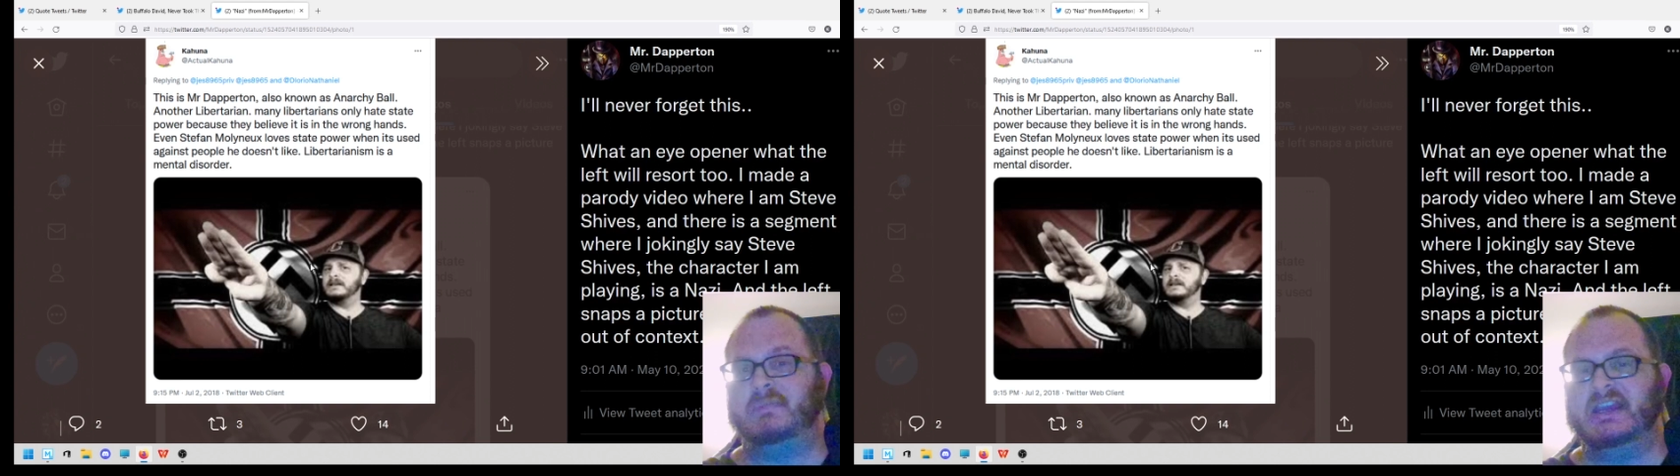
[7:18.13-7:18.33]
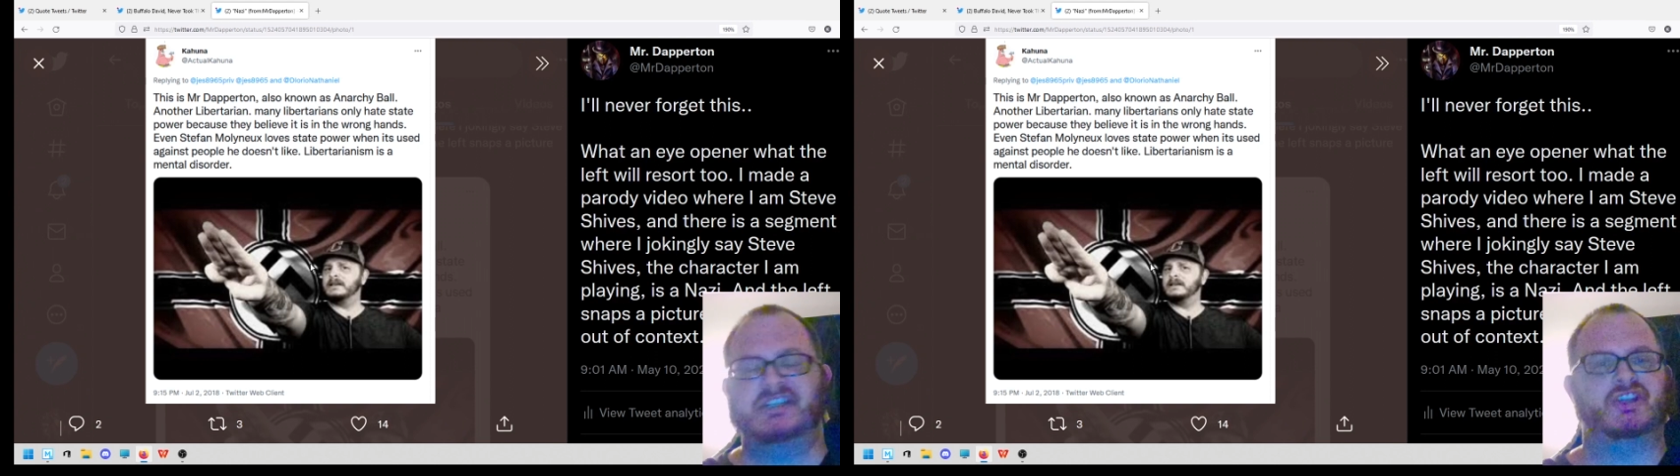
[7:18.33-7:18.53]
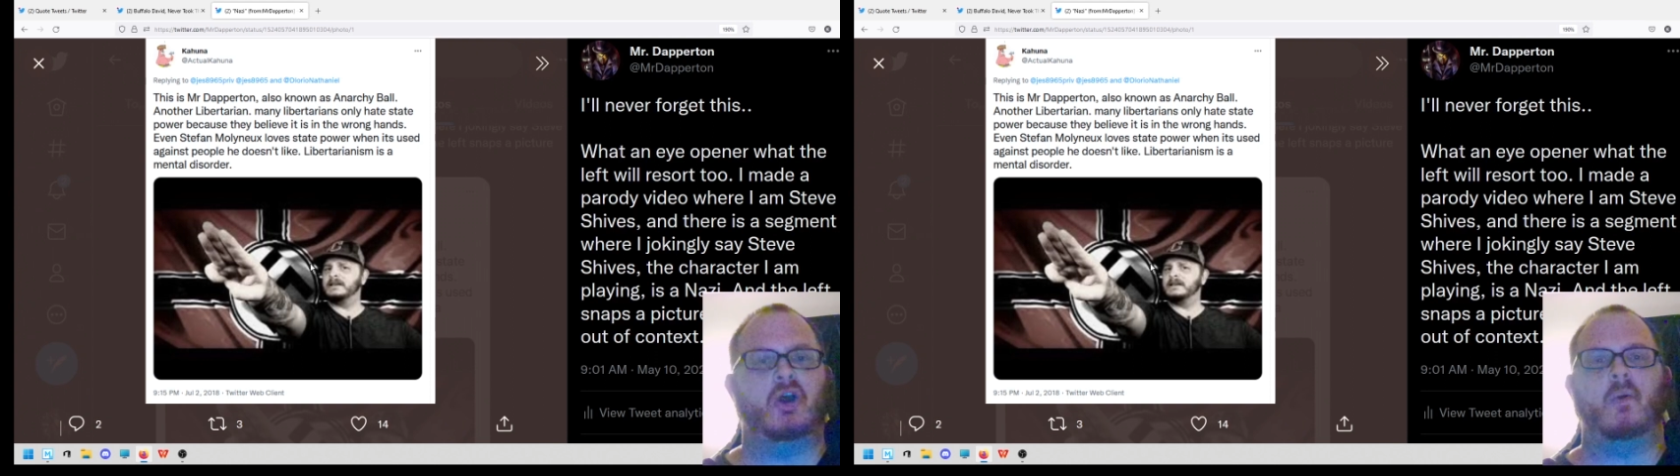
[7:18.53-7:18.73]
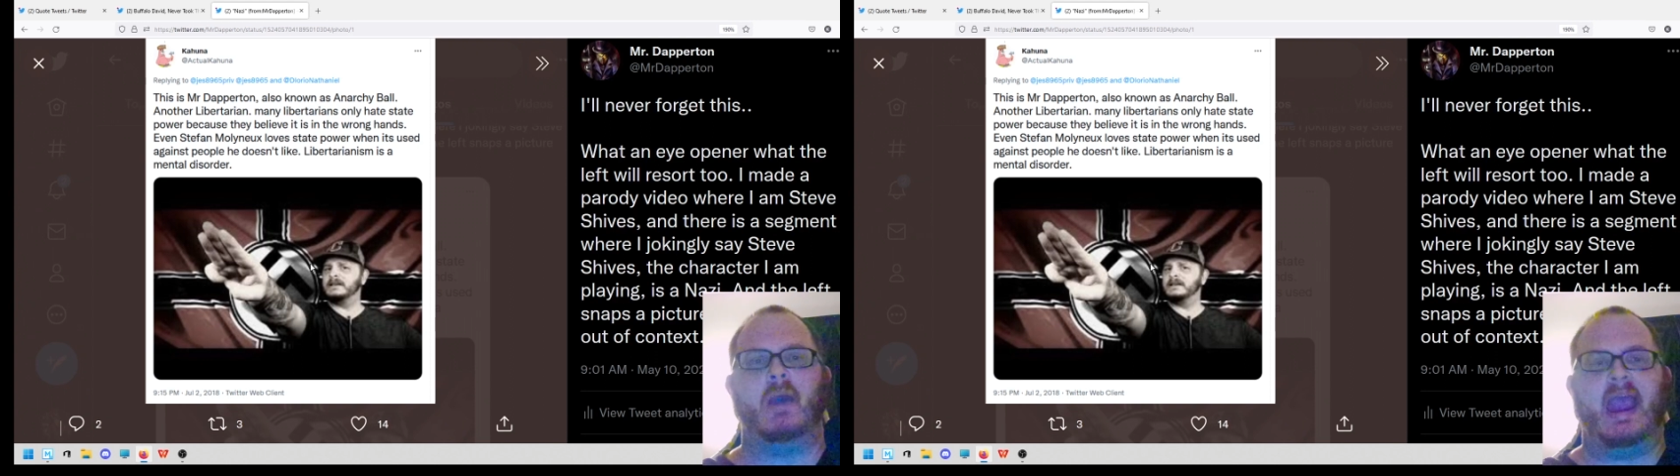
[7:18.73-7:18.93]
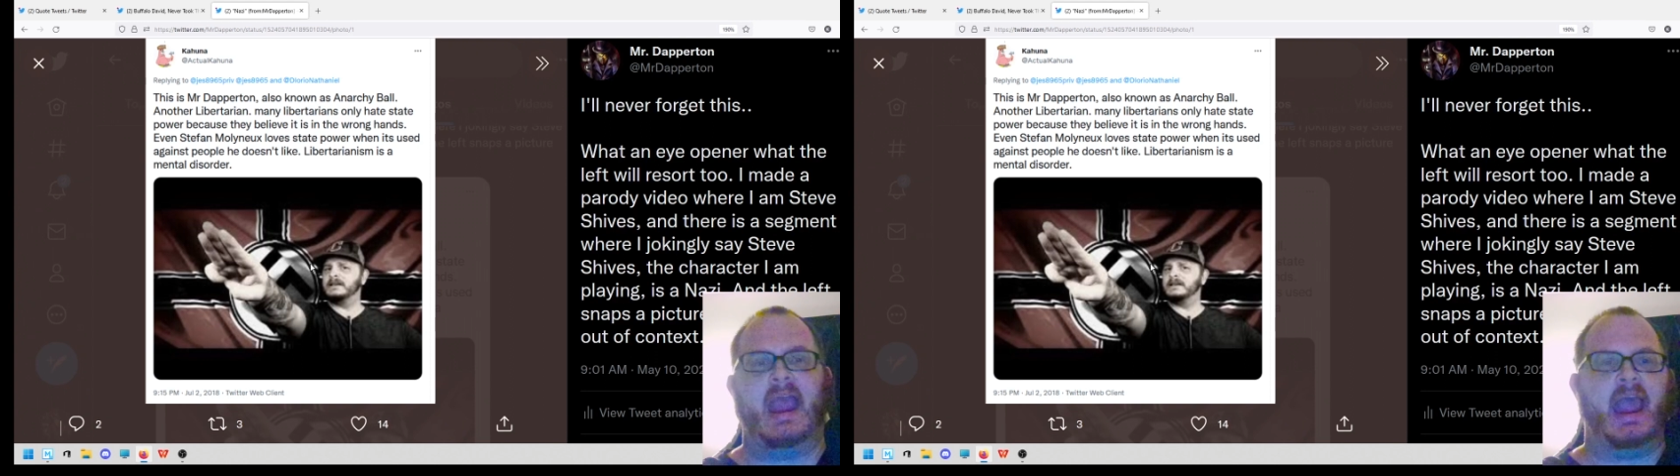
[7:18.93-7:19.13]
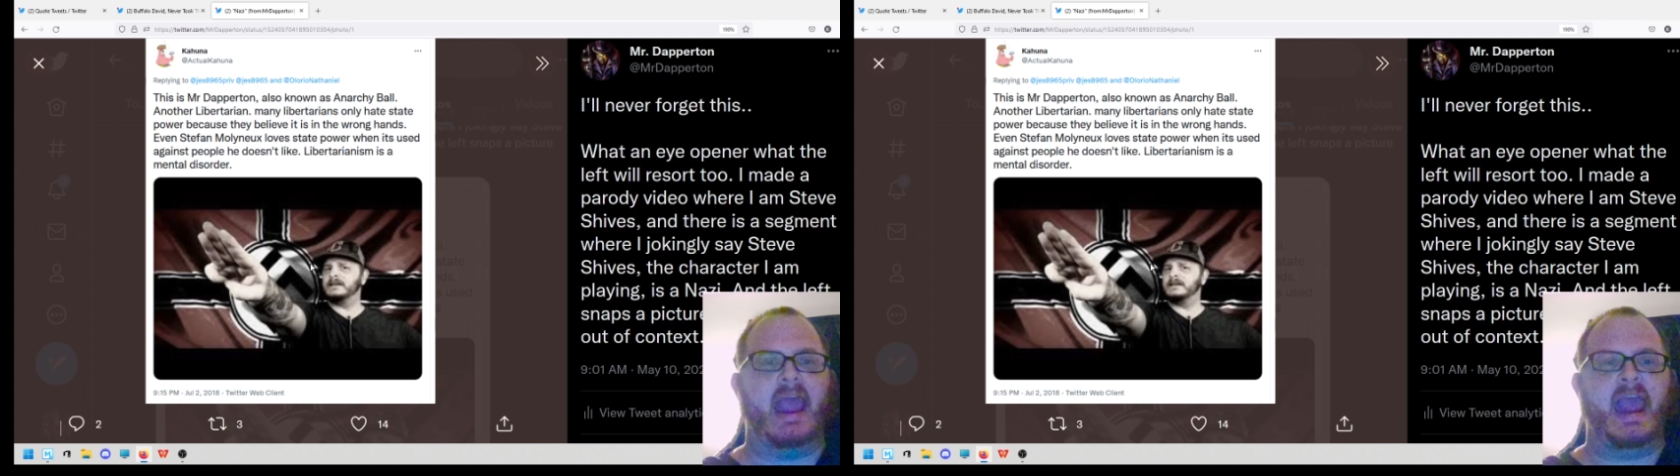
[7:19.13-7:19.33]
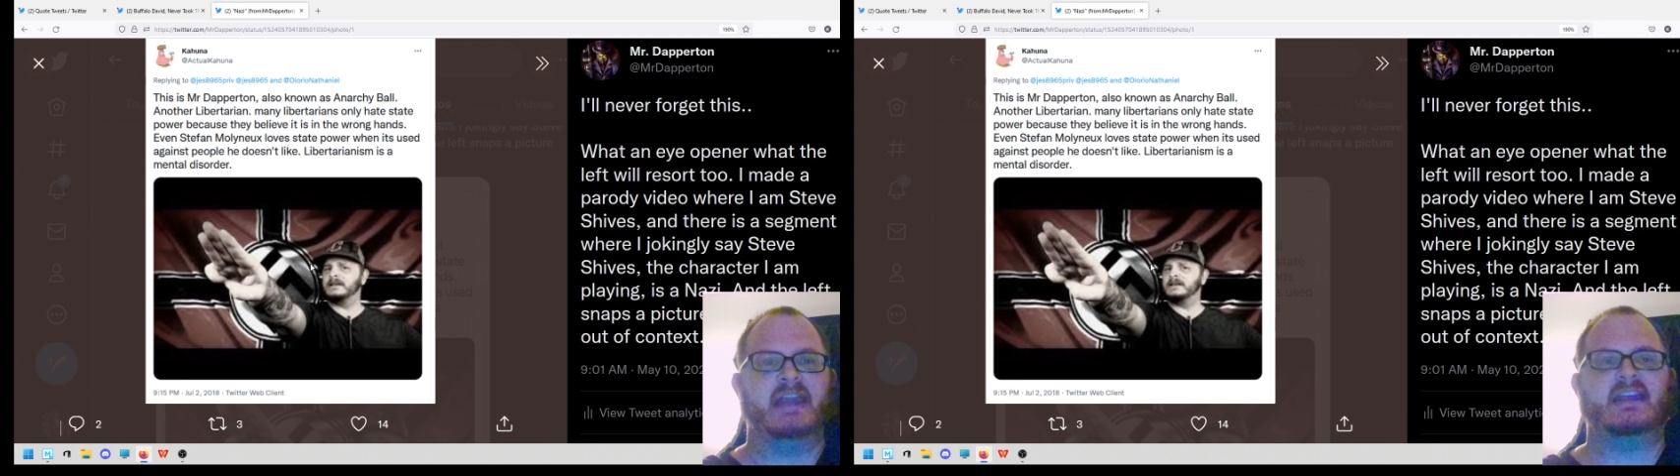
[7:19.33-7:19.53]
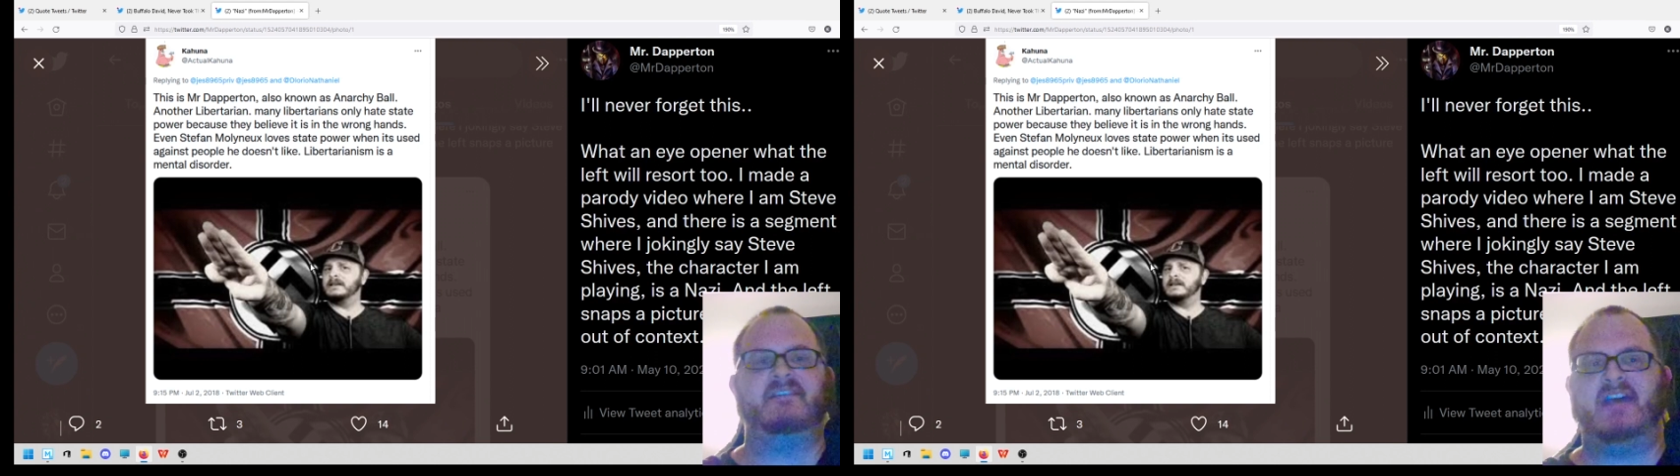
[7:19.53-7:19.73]
He's so
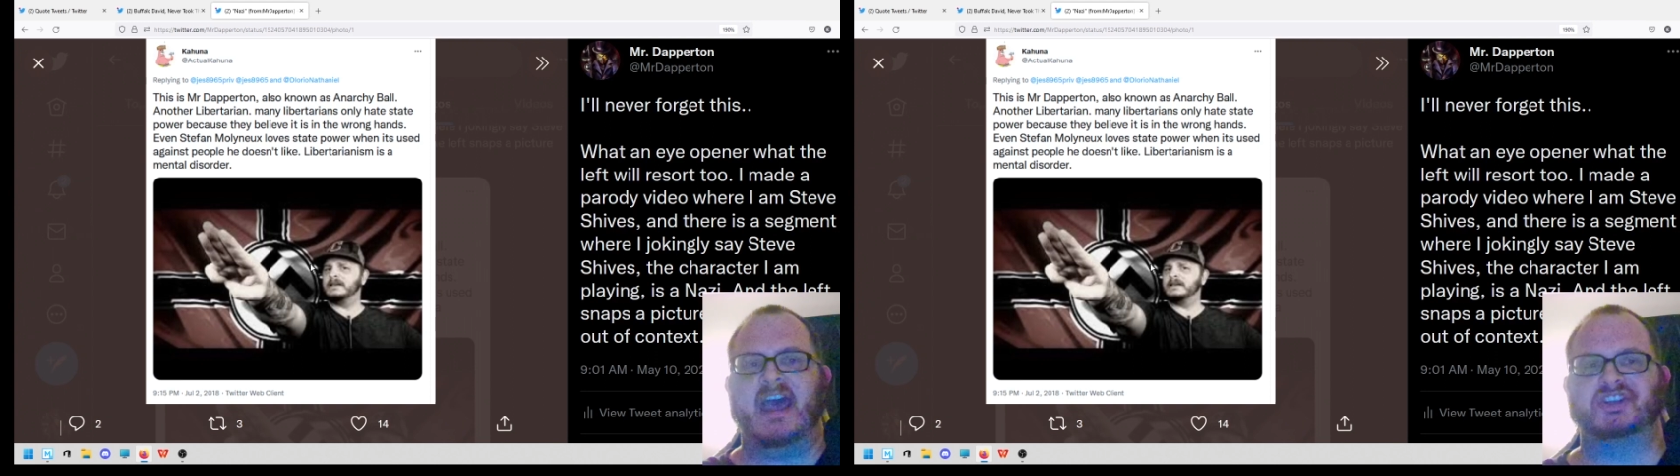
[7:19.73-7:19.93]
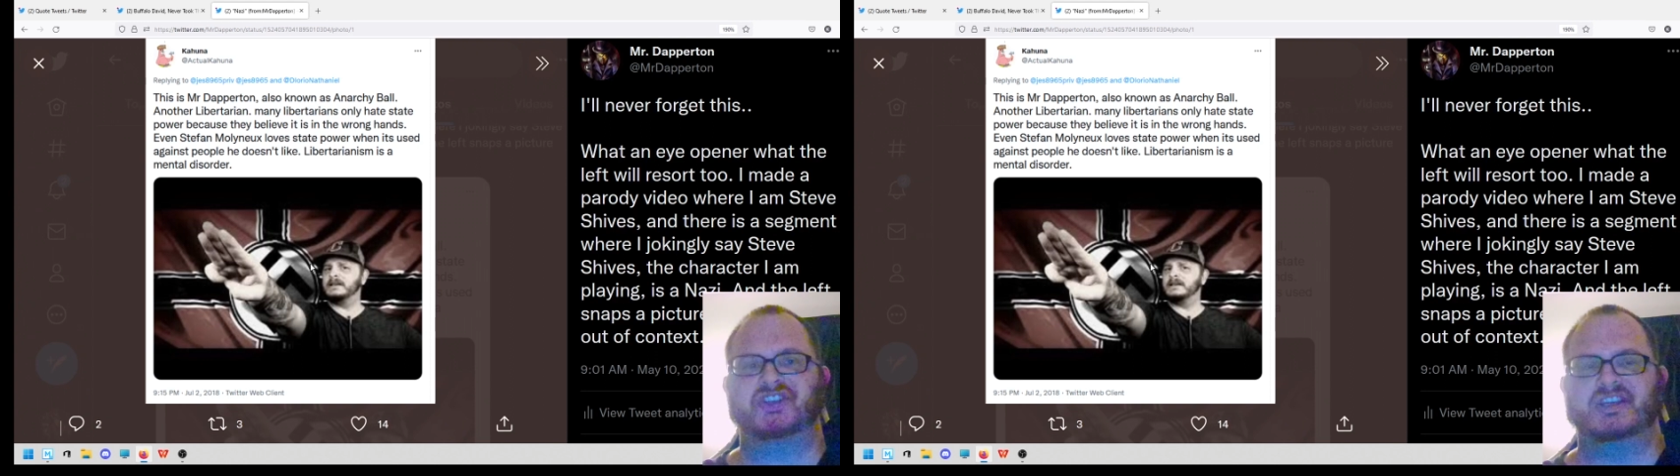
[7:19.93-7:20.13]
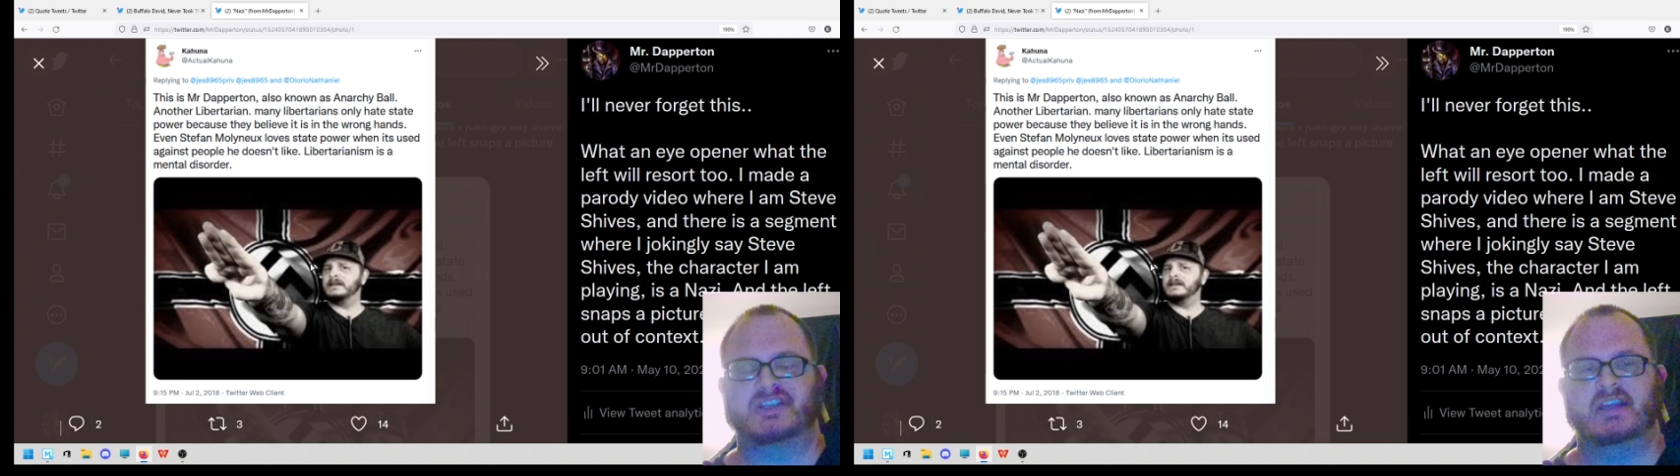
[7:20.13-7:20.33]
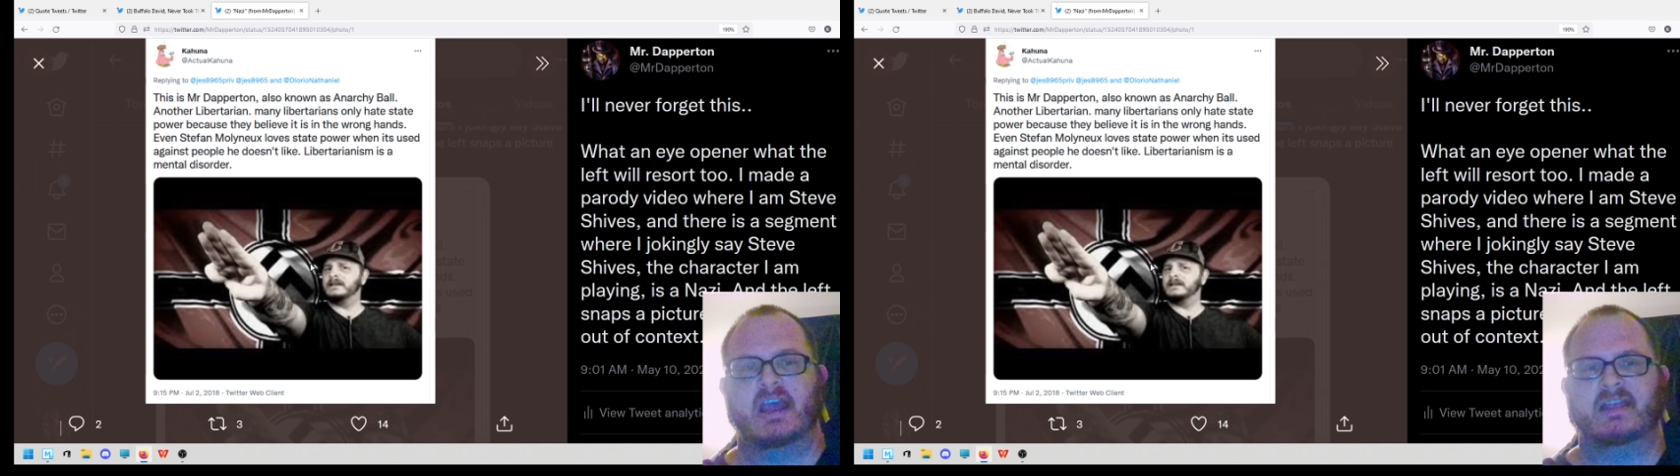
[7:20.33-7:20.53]
anti-fascist